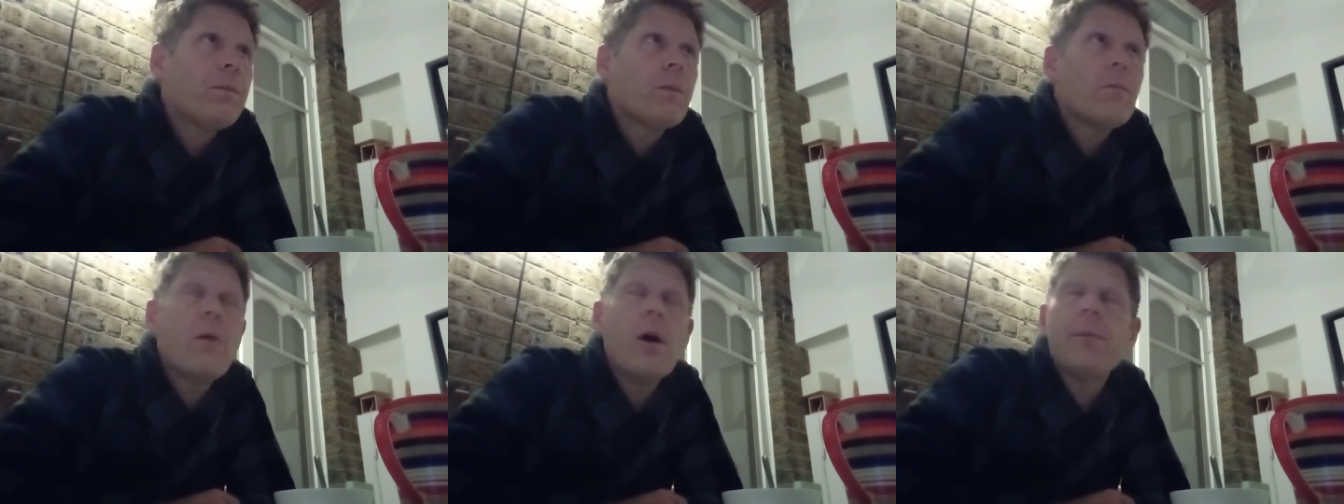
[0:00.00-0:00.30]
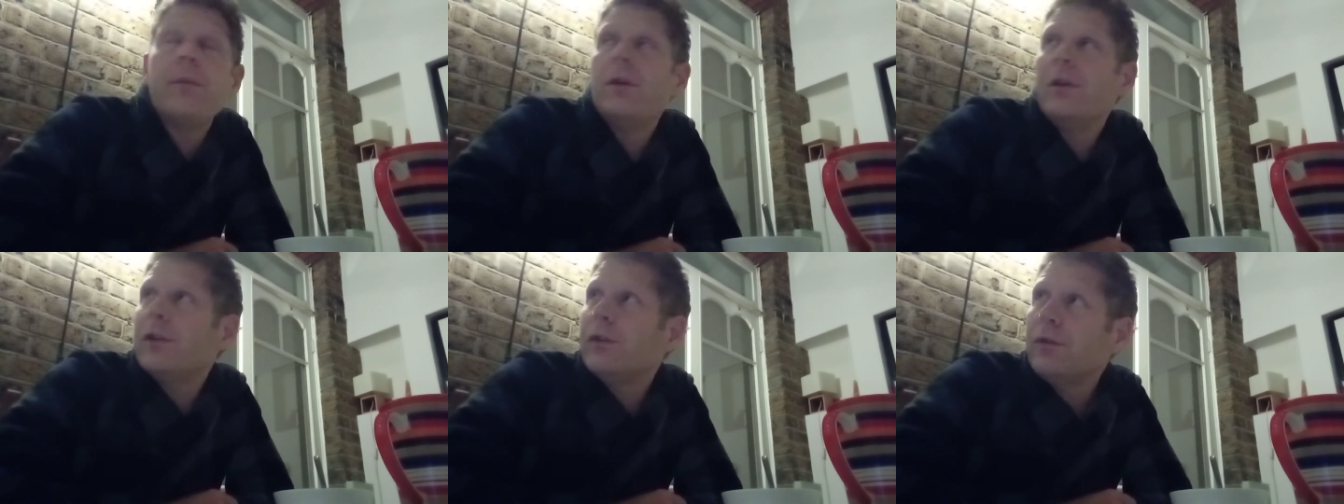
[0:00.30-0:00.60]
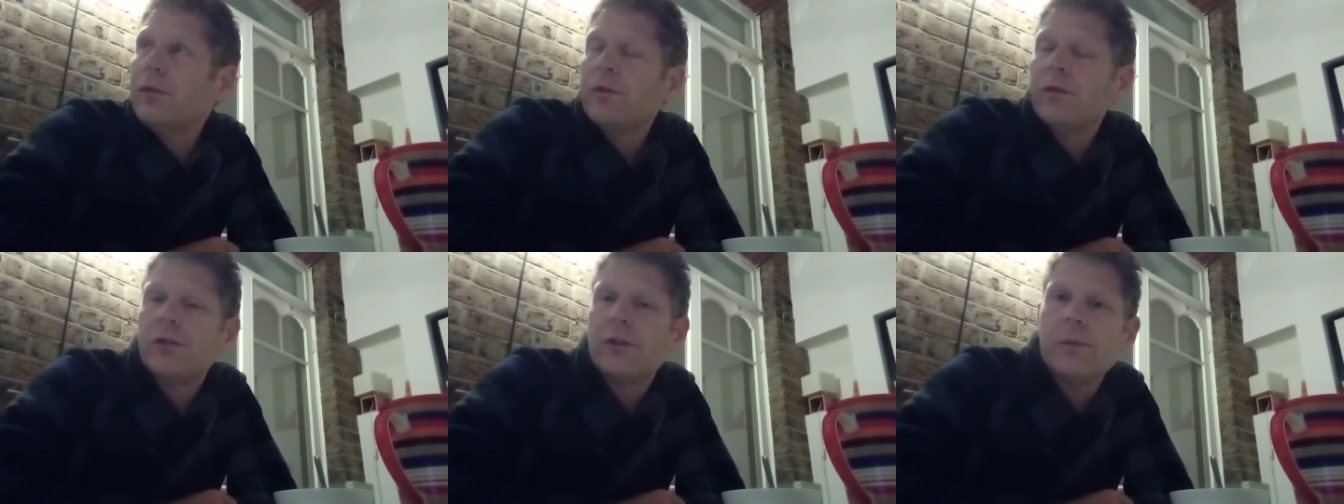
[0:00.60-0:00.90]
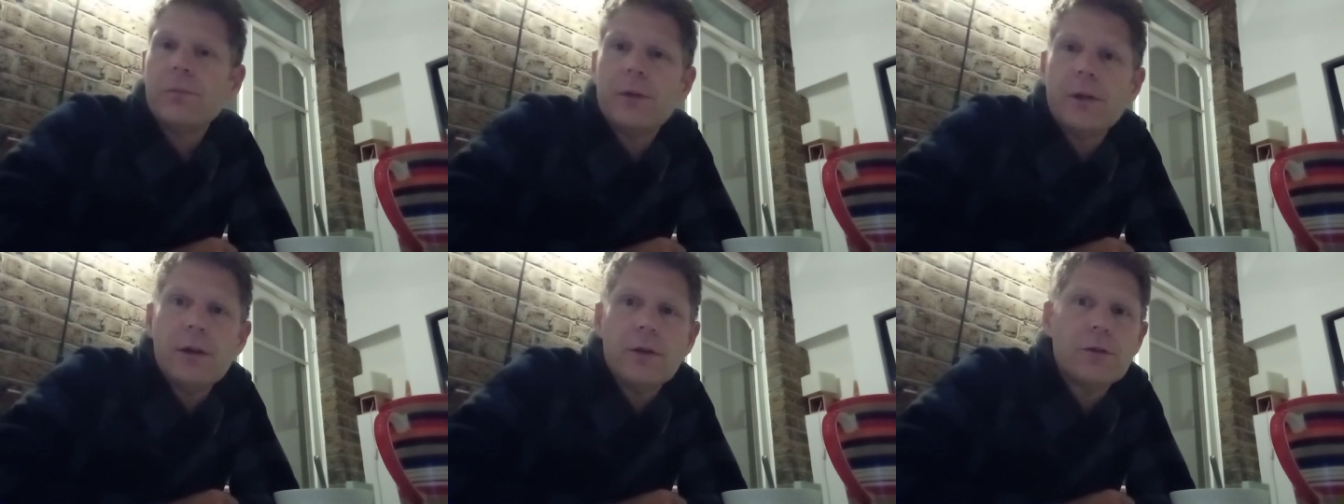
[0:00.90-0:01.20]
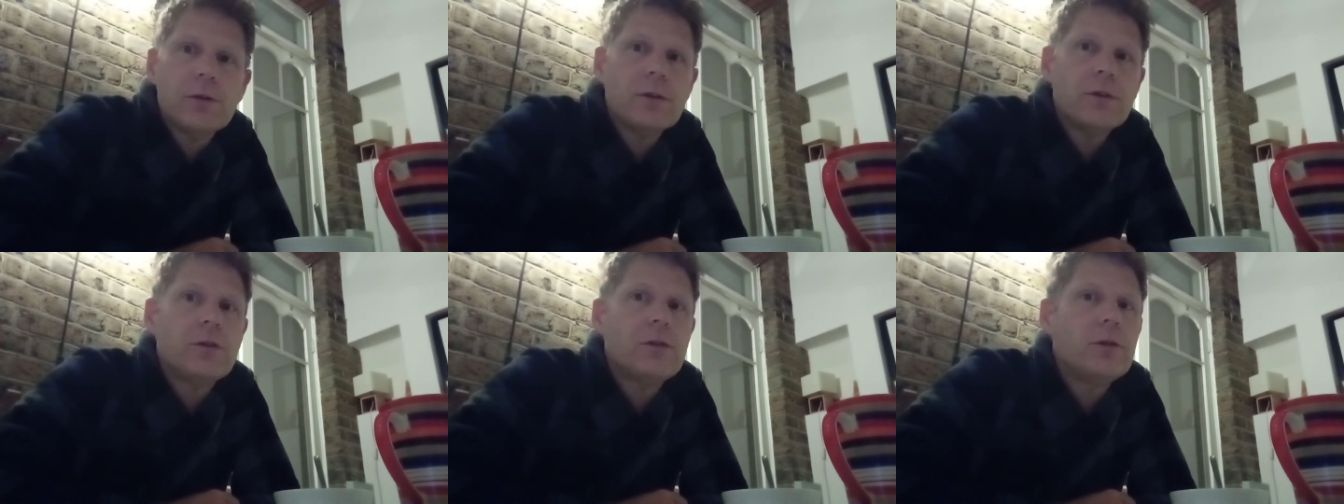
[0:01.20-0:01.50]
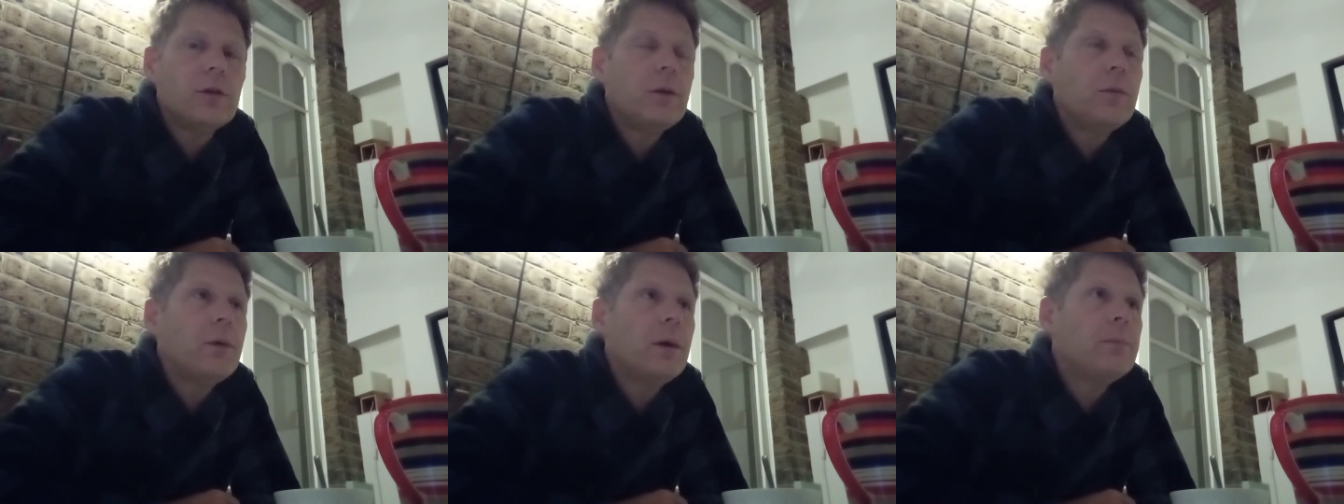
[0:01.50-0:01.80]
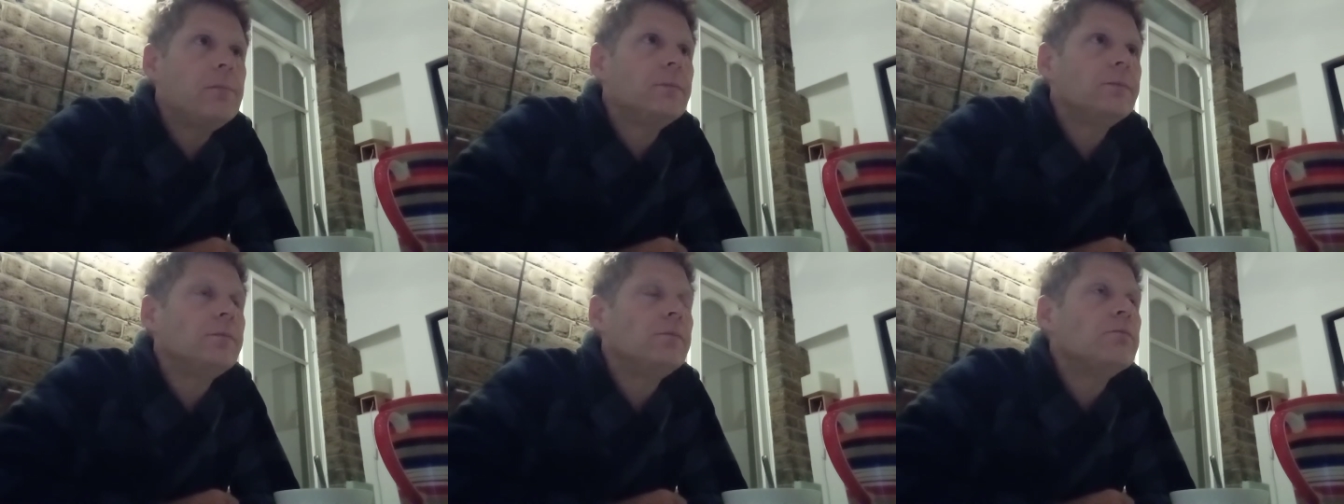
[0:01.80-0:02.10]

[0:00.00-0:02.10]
Might be useful for somebody else that's doing one